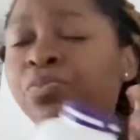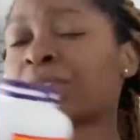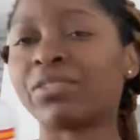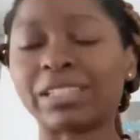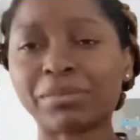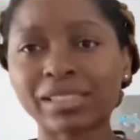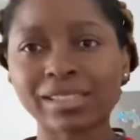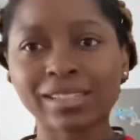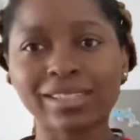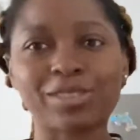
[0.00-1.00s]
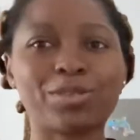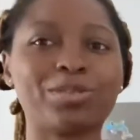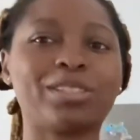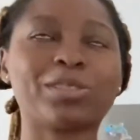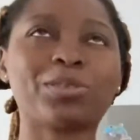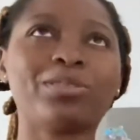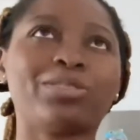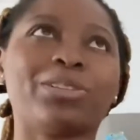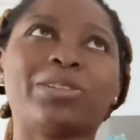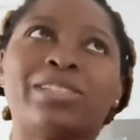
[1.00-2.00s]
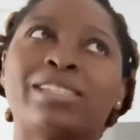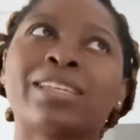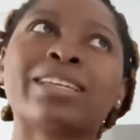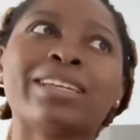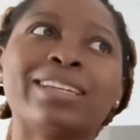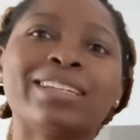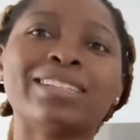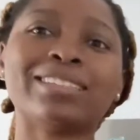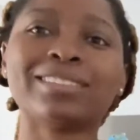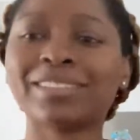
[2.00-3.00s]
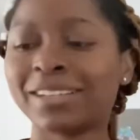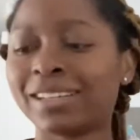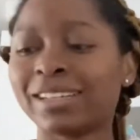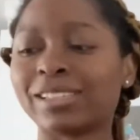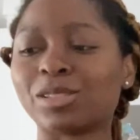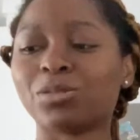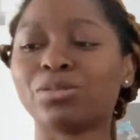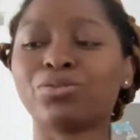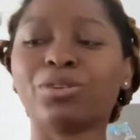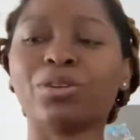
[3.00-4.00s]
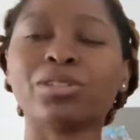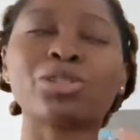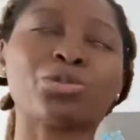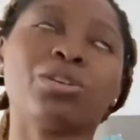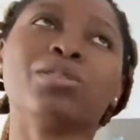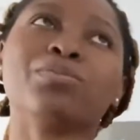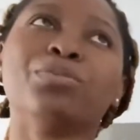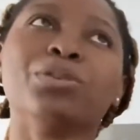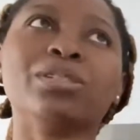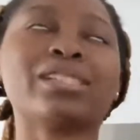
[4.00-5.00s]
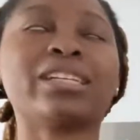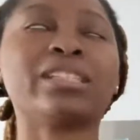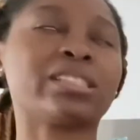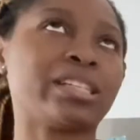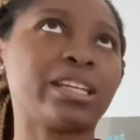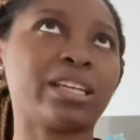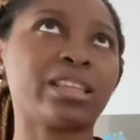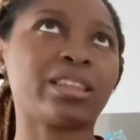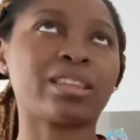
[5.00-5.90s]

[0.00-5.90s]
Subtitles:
Vitamin C is good. It's good for your skin. It's good for strong bones and teeth.